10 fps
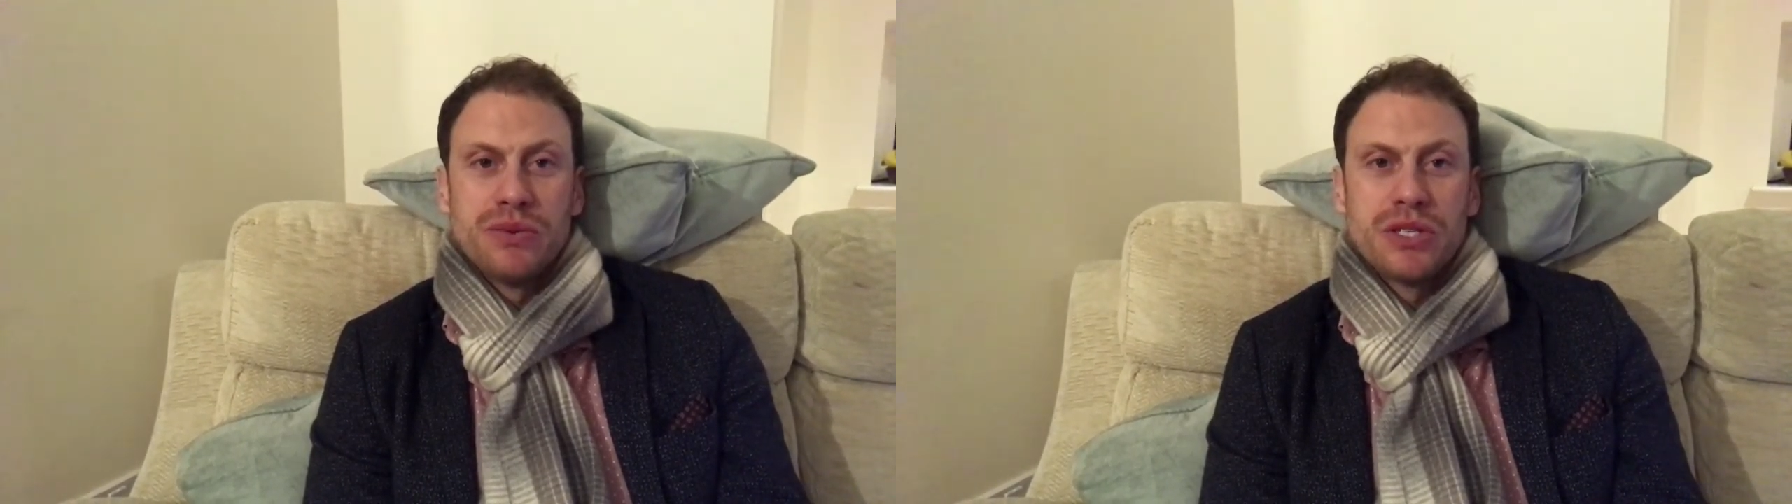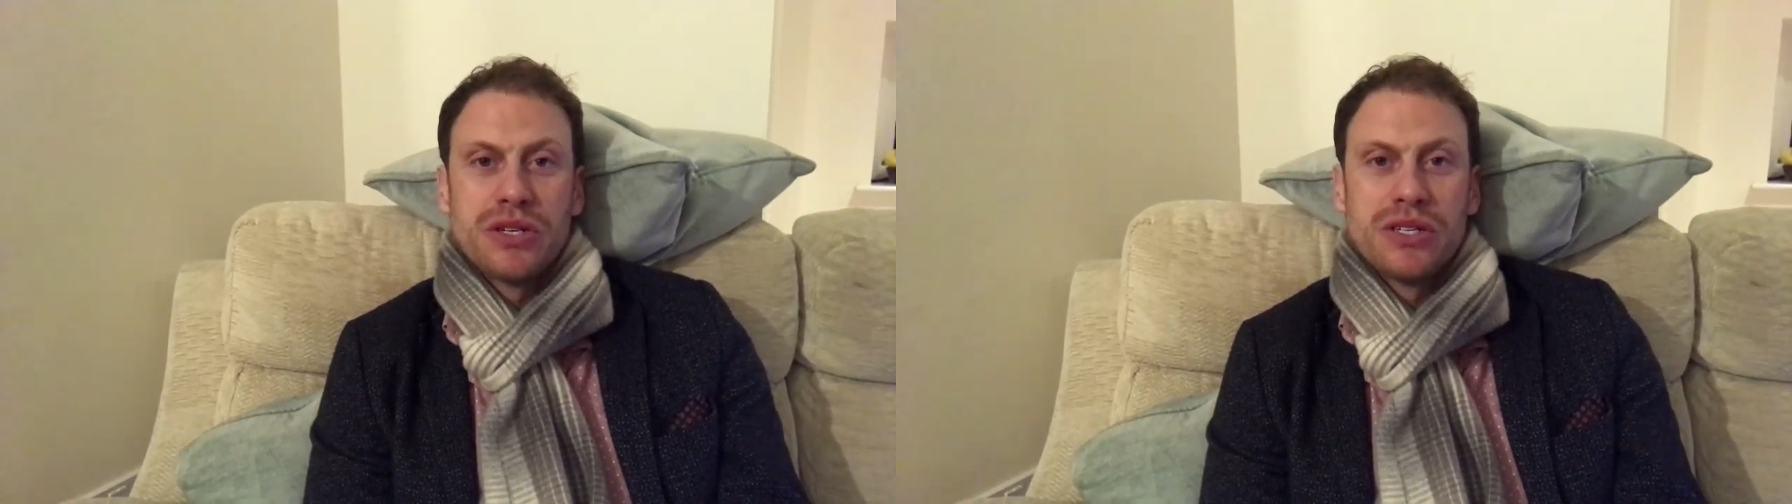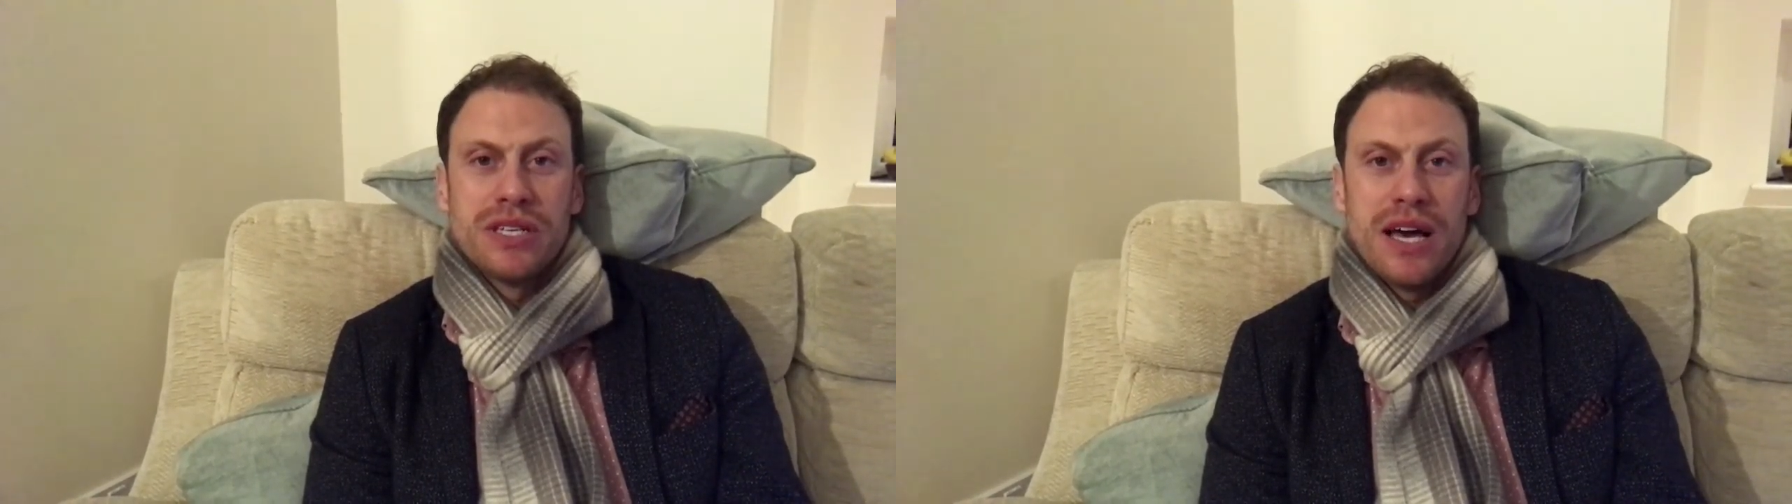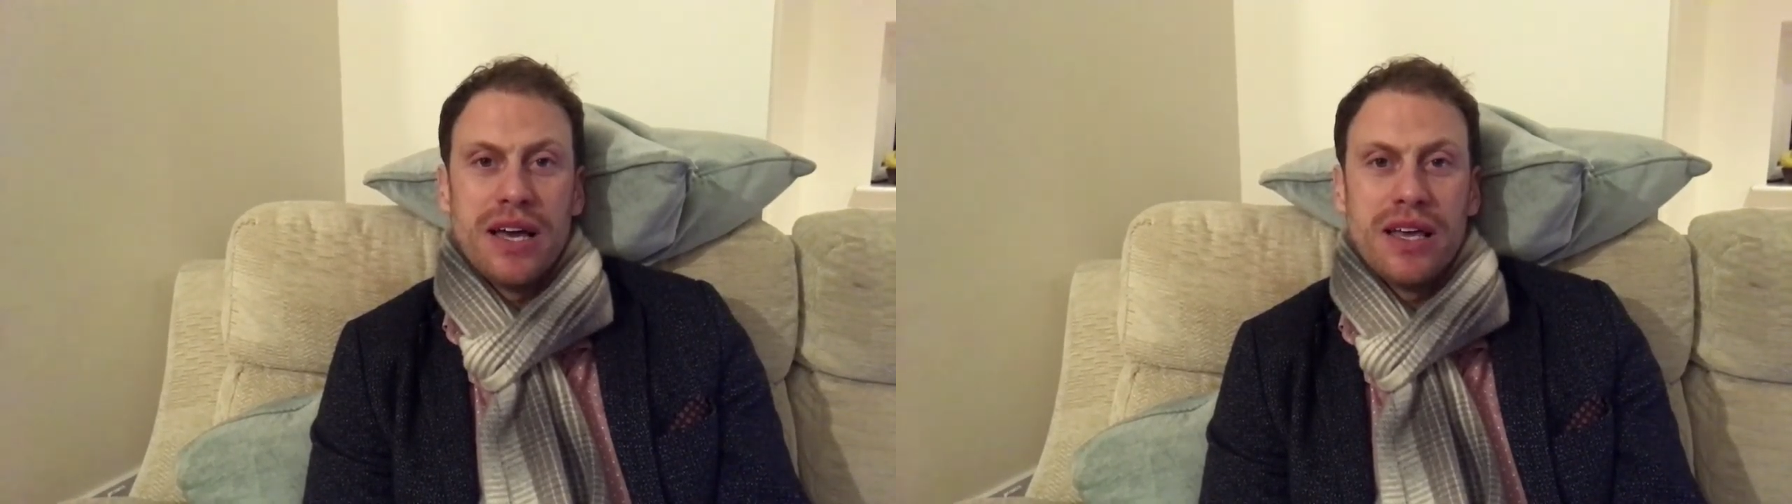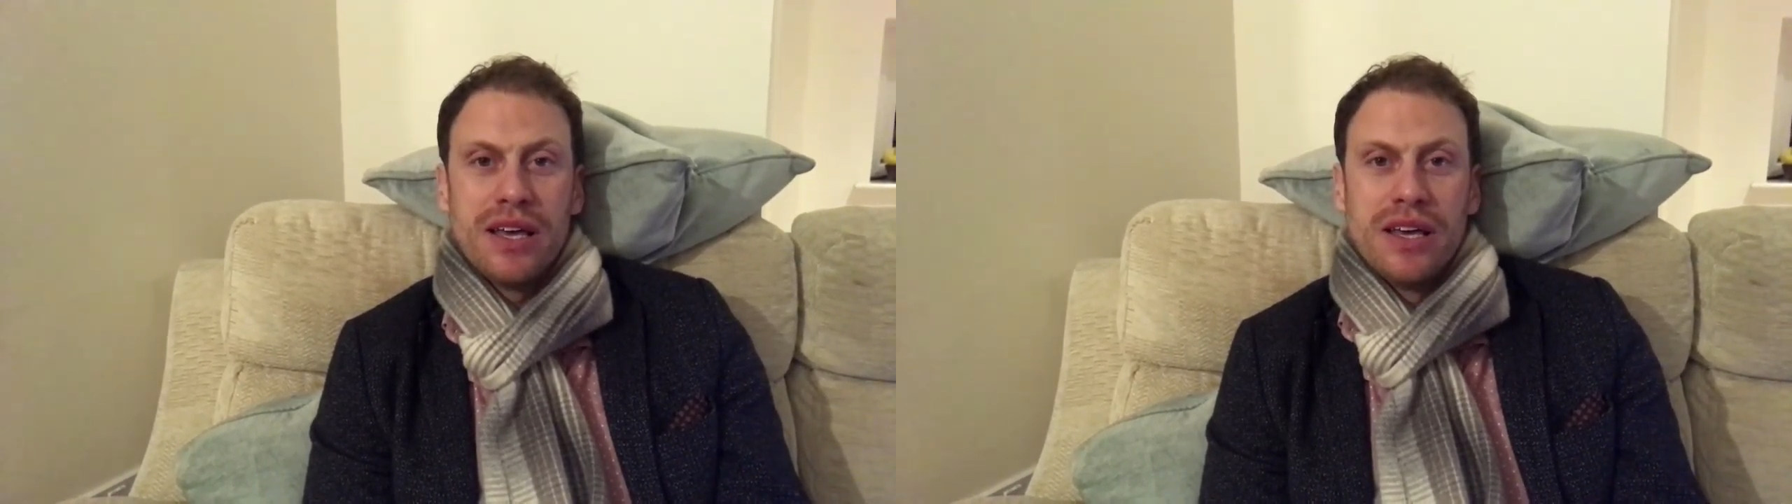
It was a good day,